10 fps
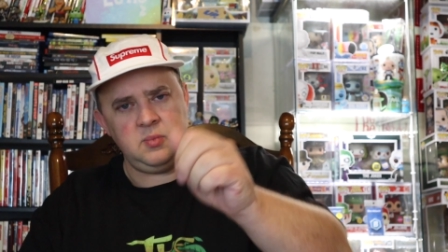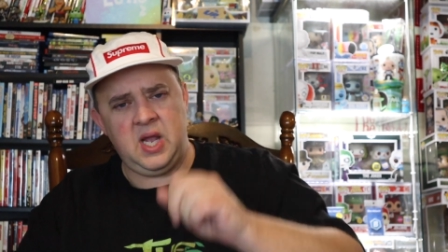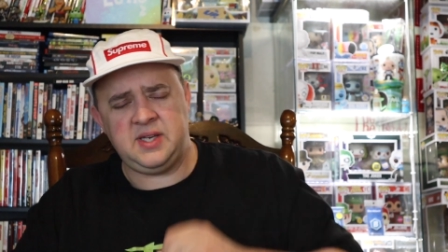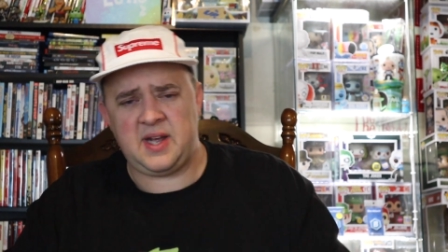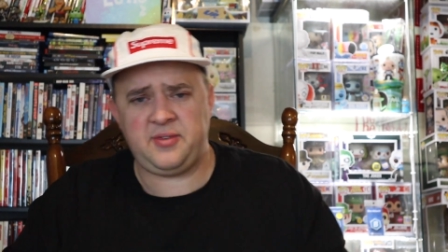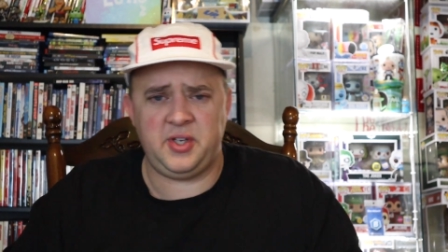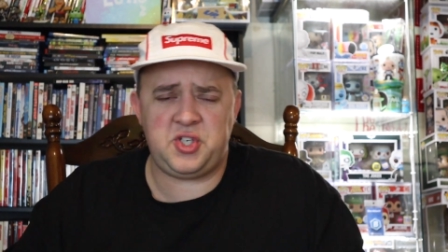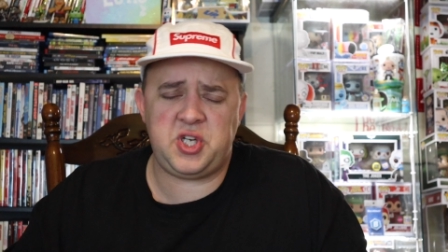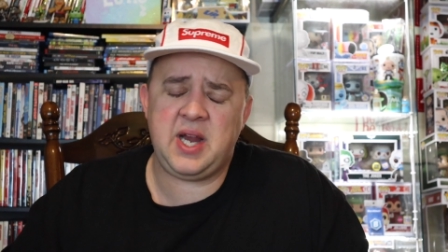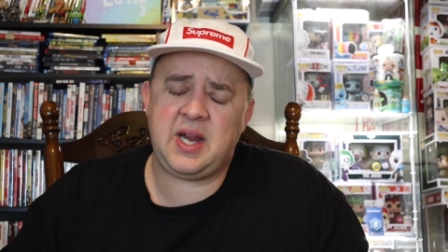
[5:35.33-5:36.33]
And definitely
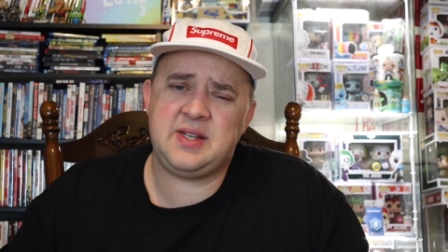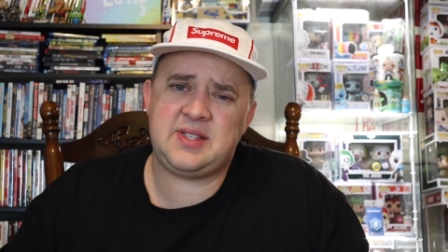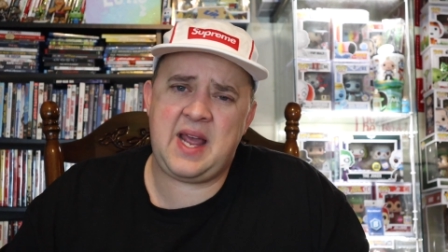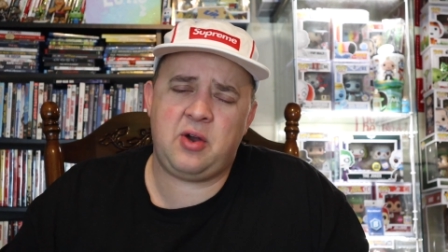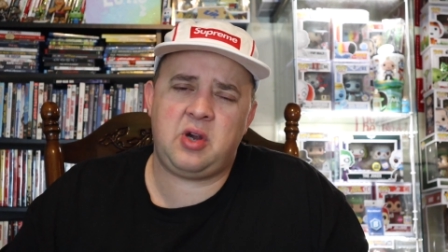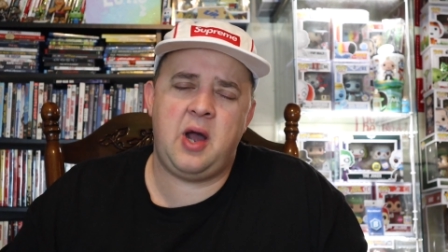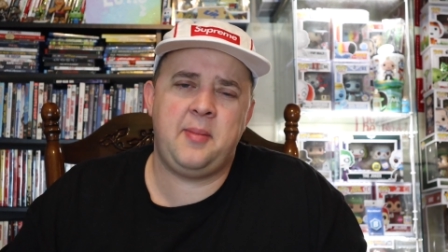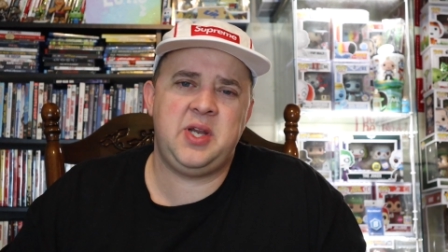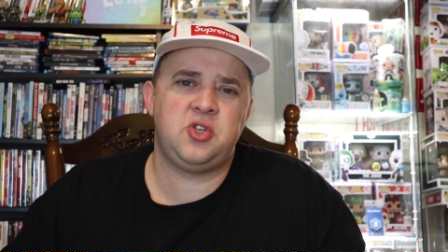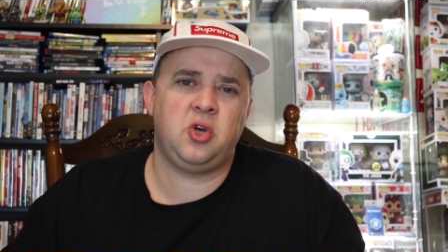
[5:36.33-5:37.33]
check us out
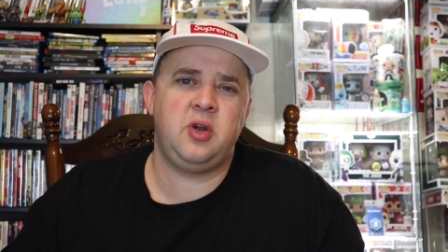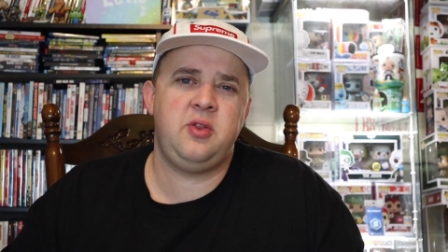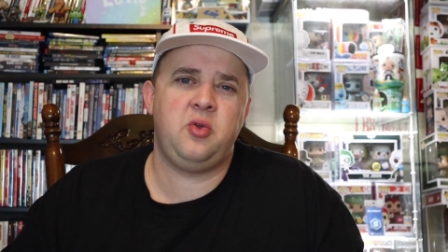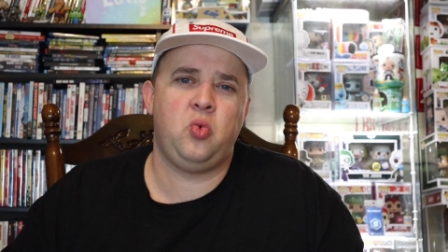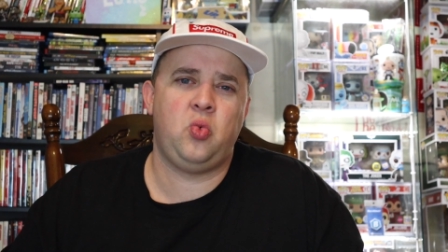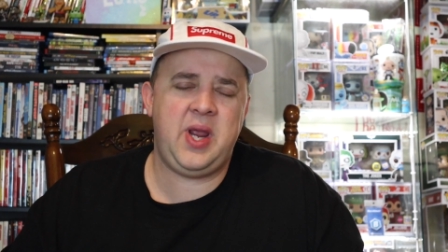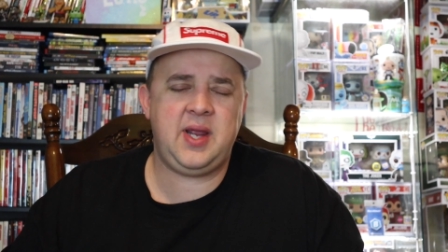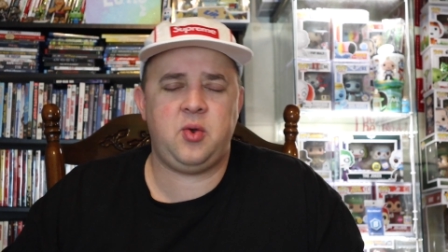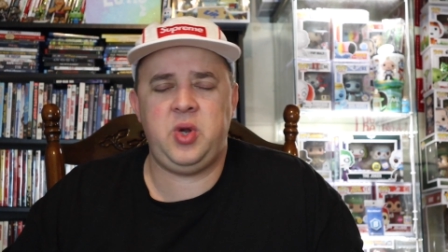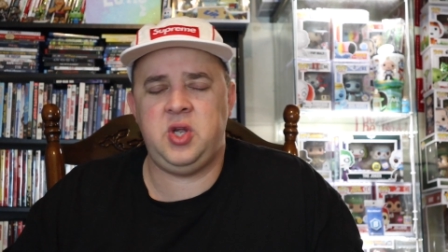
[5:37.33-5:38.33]
coming during the
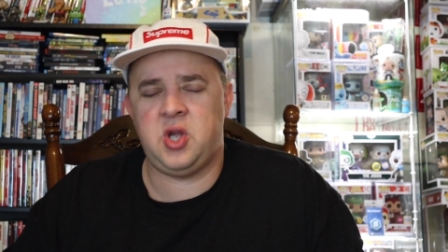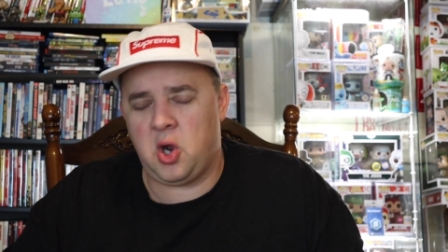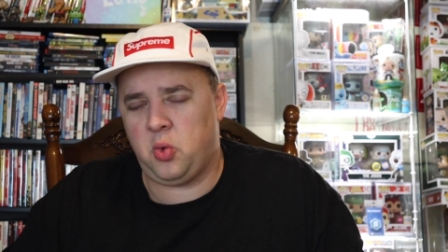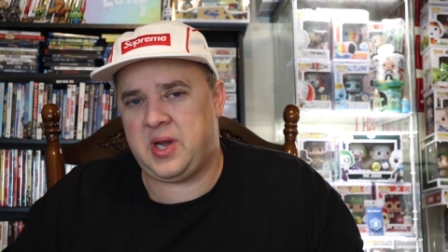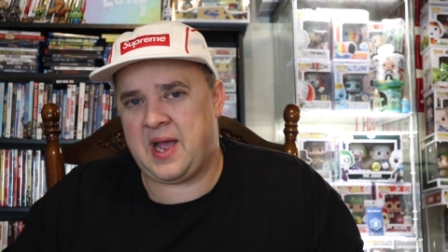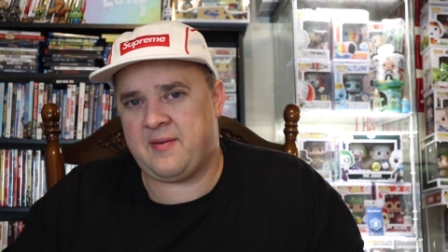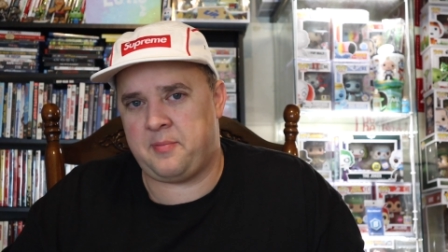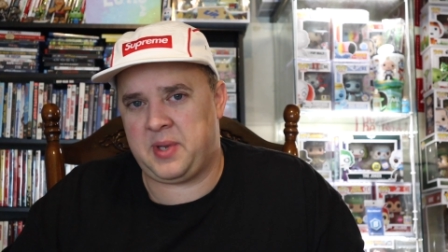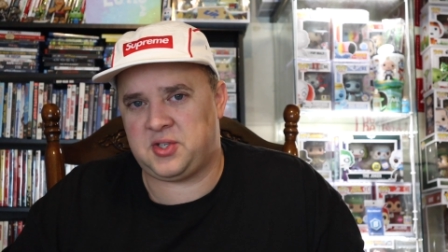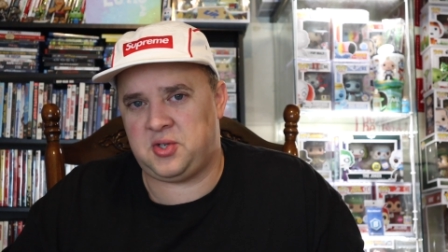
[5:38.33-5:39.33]
week. We know we have a
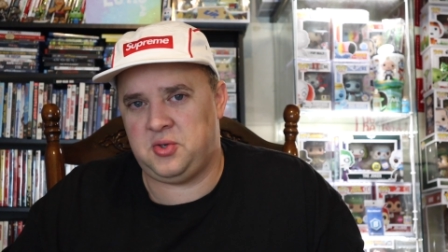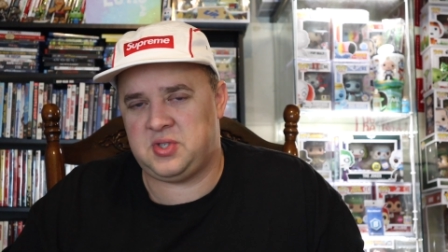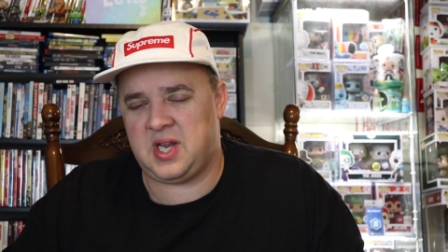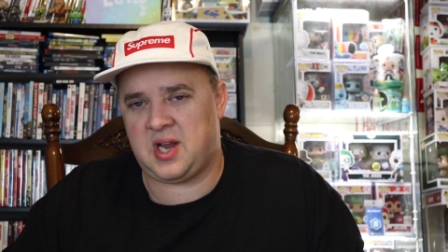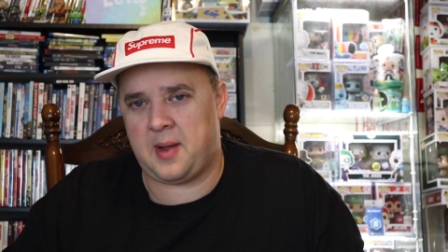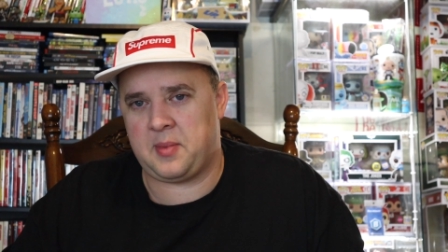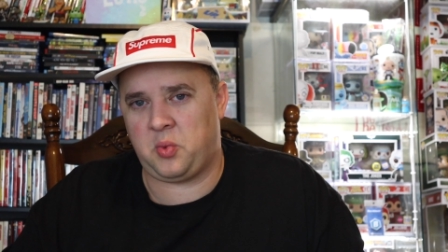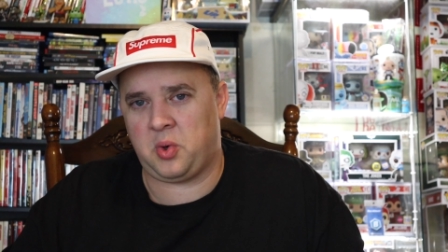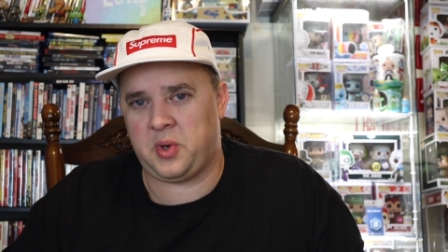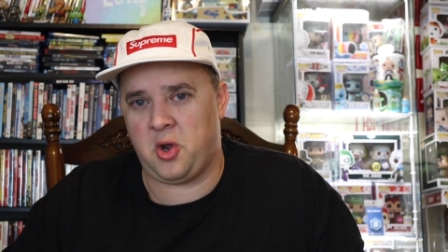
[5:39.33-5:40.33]
big Tuesday
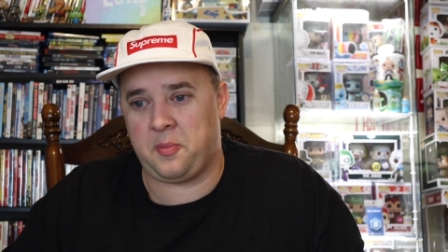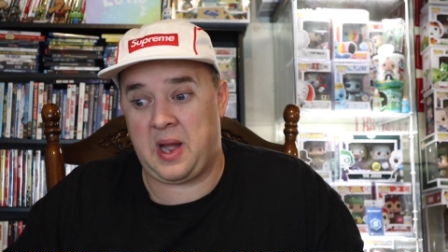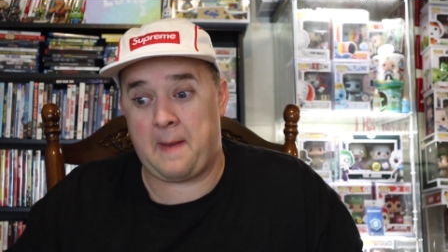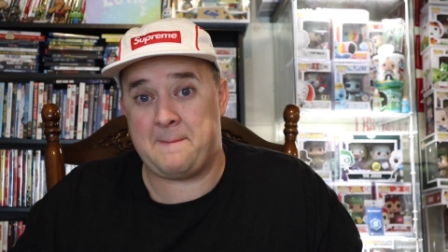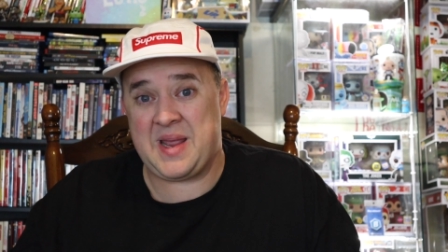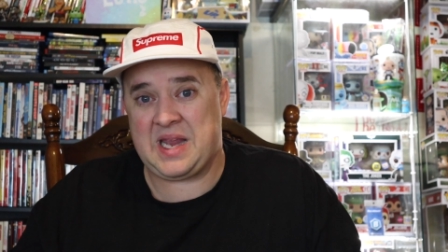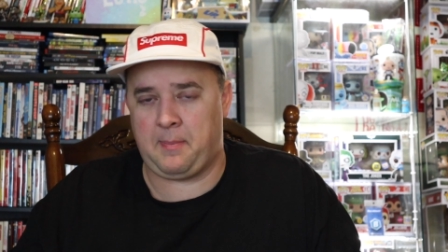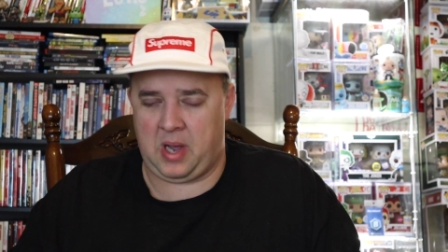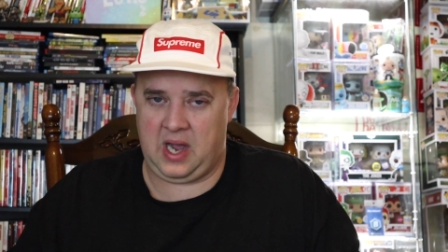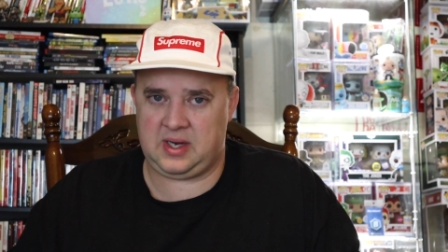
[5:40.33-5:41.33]
coming where we open our
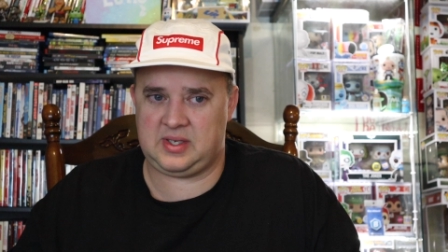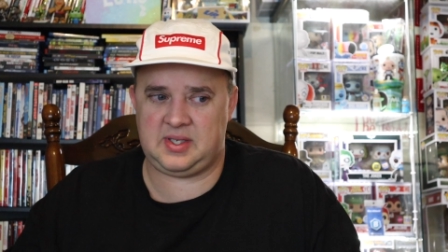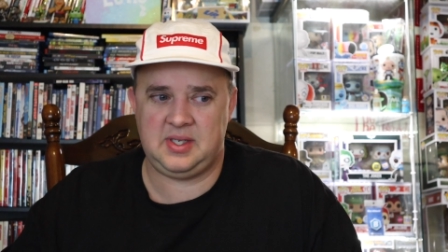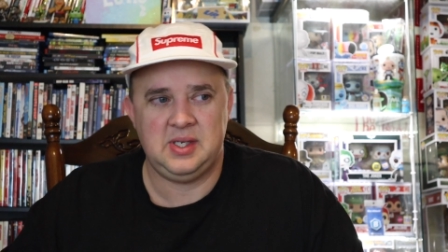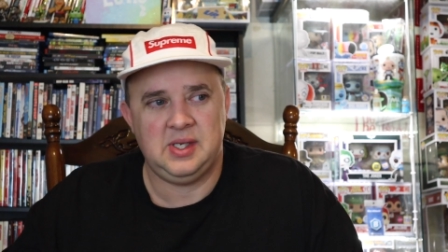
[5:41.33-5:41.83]
big box.